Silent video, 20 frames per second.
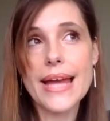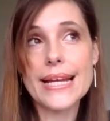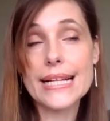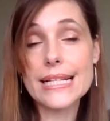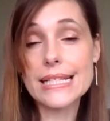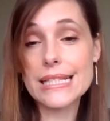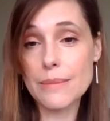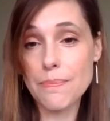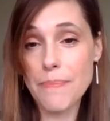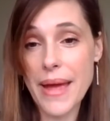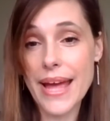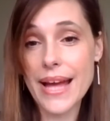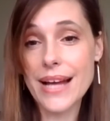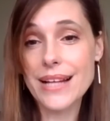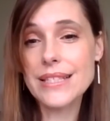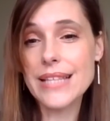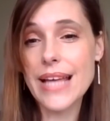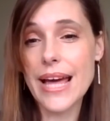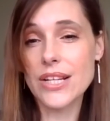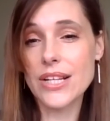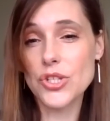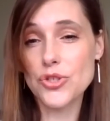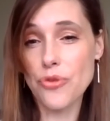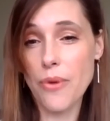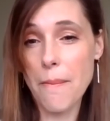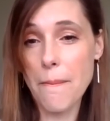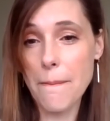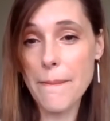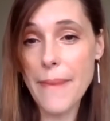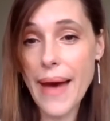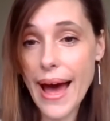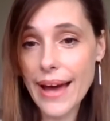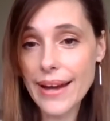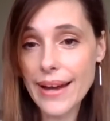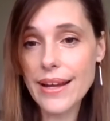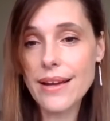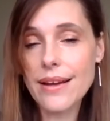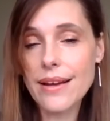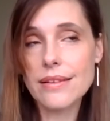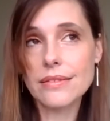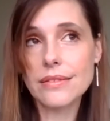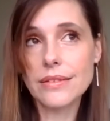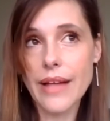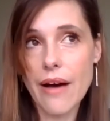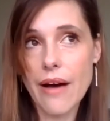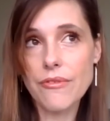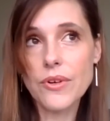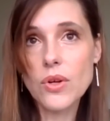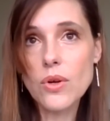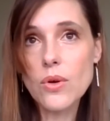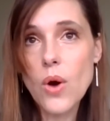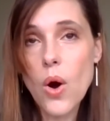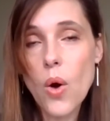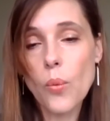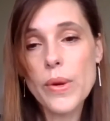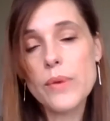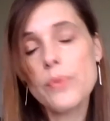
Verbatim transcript: and expands at a dramatic level,